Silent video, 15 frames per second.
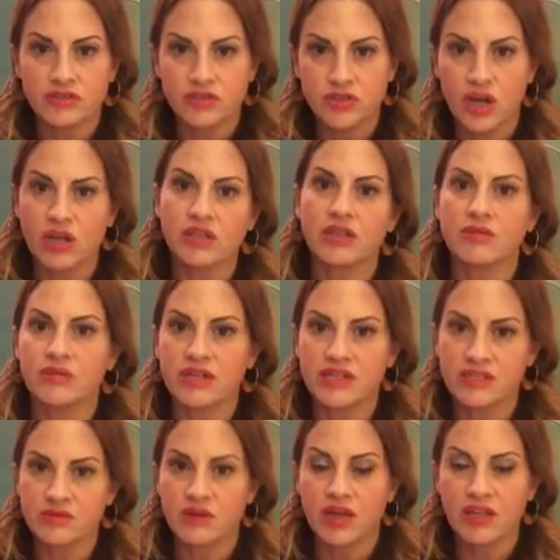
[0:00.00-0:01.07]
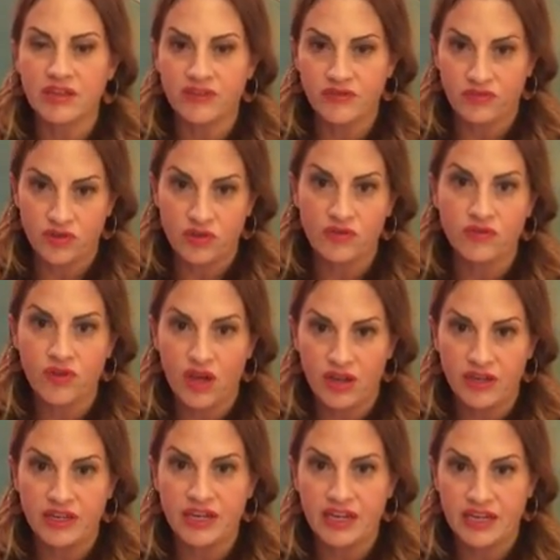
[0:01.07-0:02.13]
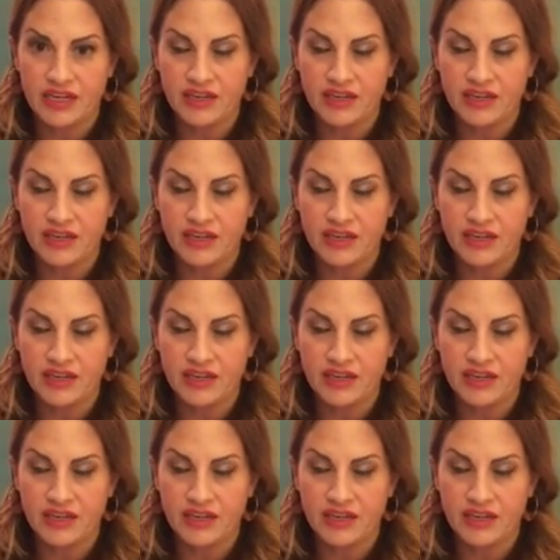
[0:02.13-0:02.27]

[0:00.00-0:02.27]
chocolate one as well if you've gotten